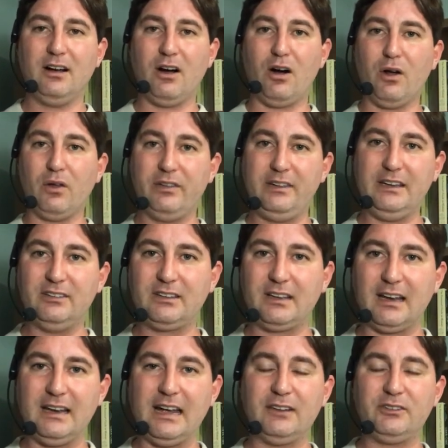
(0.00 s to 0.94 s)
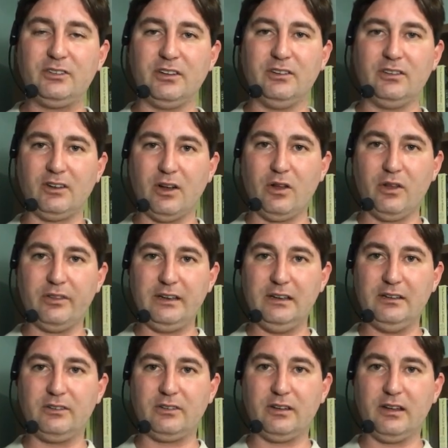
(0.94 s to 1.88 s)
all these connections and all
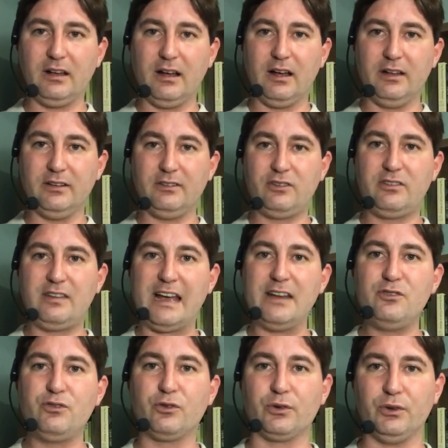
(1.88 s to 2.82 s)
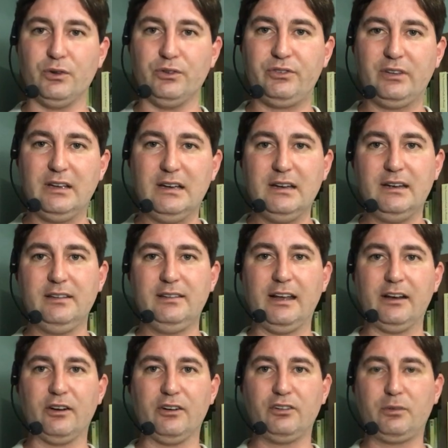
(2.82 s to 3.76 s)
these uh, tendrils
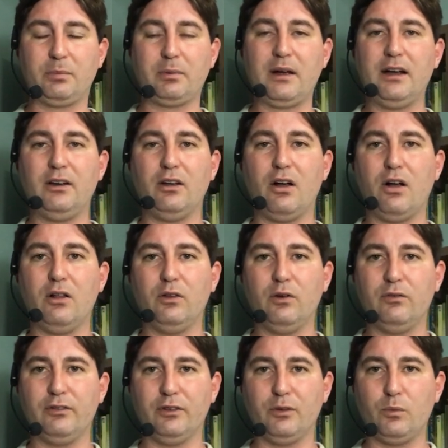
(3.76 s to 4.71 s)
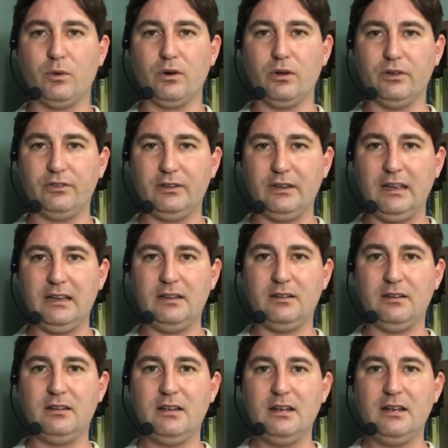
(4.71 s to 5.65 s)
that are spread all over the world
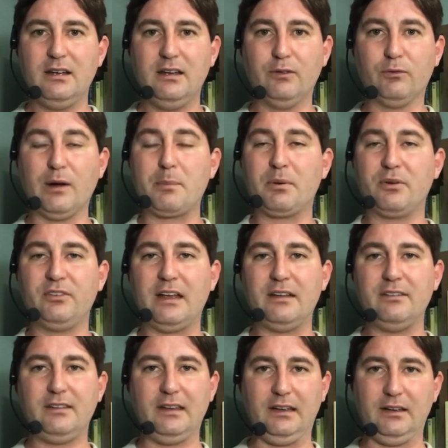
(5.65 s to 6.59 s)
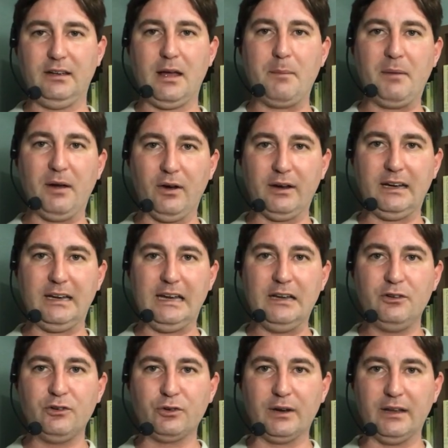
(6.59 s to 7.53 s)
in representing American
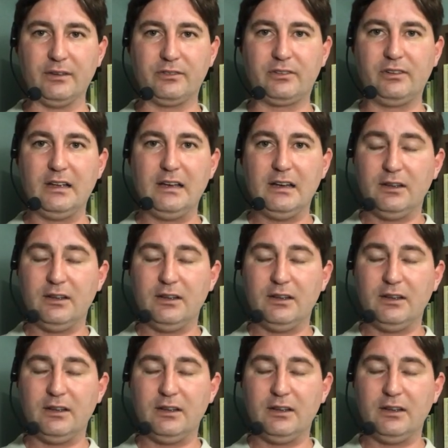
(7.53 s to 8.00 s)
interests.